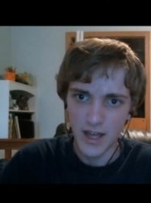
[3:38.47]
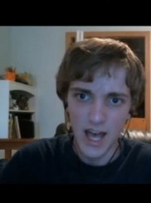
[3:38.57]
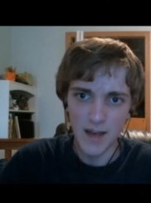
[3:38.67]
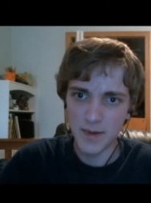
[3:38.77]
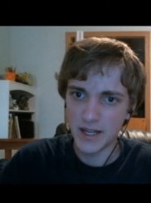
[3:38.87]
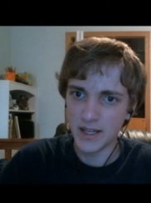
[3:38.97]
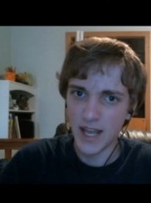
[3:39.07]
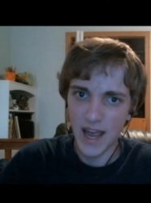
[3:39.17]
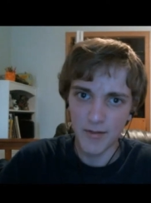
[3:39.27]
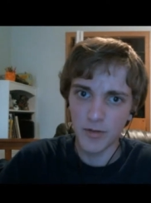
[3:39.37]
I mean,
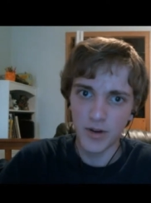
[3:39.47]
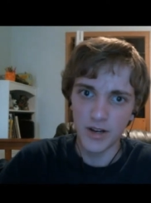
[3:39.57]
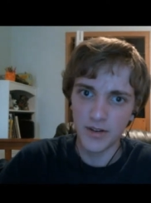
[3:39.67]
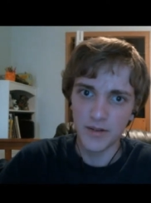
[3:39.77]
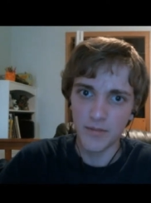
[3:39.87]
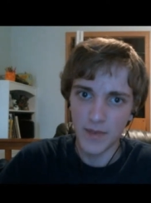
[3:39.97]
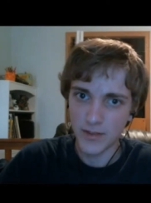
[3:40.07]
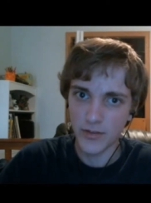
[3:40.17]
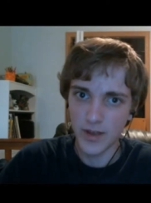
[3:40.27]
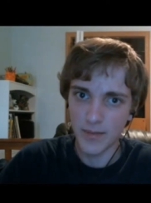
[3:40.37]
everyone
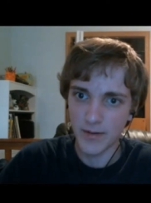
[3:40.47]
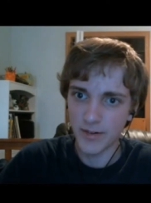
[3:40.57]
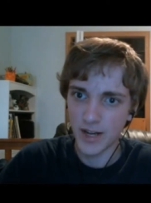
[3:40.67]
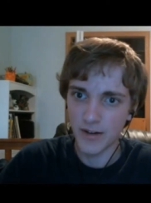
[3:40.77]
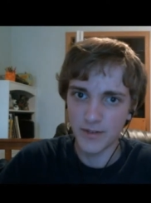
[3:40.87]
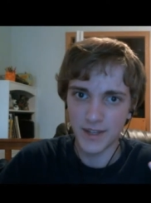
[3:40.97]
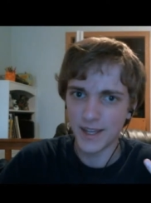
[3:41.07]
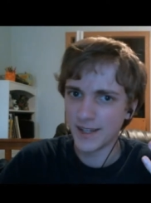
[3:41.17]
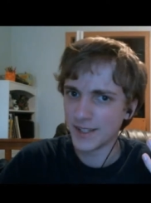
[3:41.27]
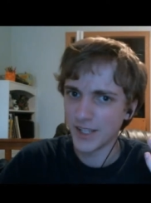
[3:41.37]
messes up every now and
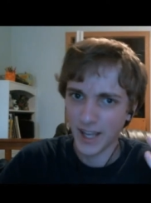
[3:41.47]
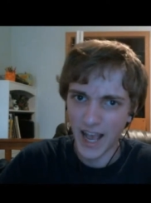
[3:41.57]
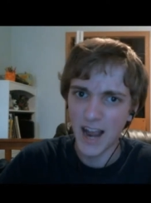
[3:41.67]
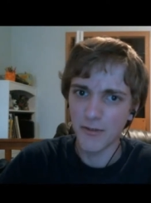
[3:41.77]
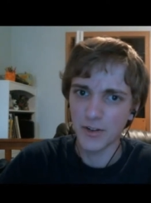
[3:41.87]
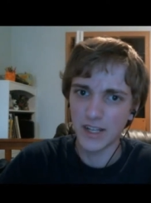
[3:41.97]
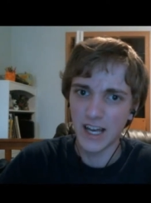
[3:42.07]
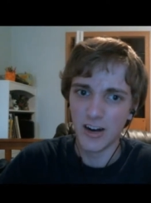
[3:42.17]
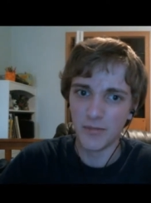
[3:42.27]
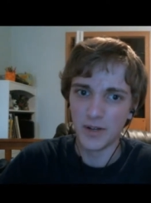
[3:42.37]
then. You can't really
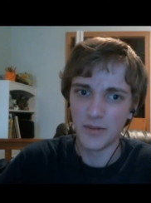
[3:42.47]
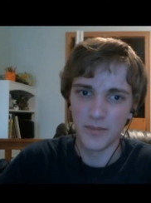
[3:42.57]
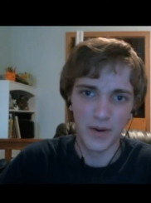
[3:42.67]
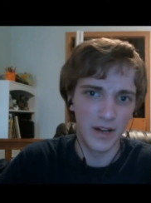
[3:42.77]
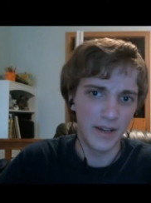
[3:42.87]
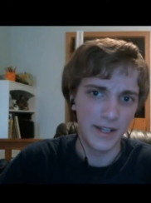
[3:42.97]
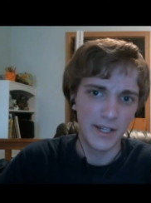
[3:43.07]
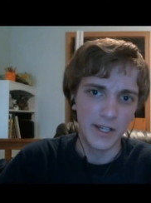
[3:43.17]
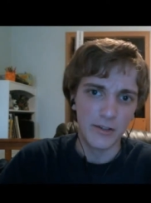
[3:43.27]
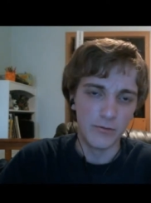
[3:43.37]
help it, but
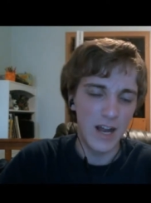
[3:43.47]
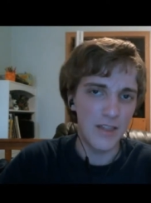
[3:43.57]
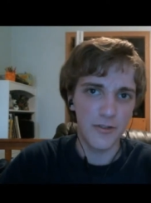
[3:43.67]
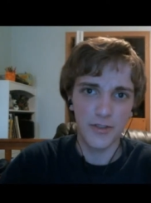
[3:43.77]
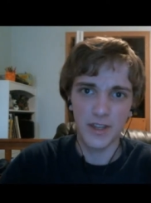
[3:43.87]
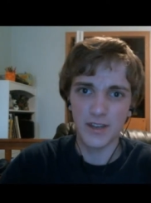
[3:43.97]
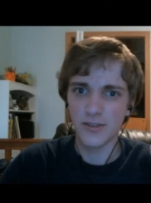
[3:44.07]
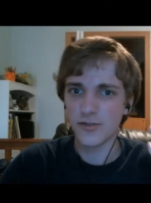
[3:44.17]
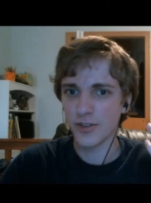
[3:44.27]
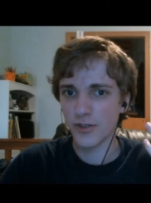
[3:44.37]
rather than
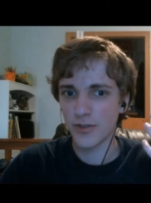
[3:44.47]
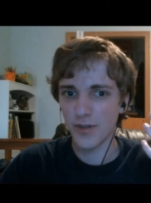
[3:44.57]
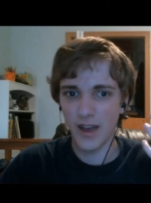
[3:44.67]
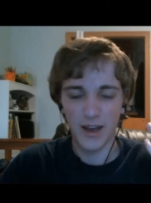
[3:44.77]
just,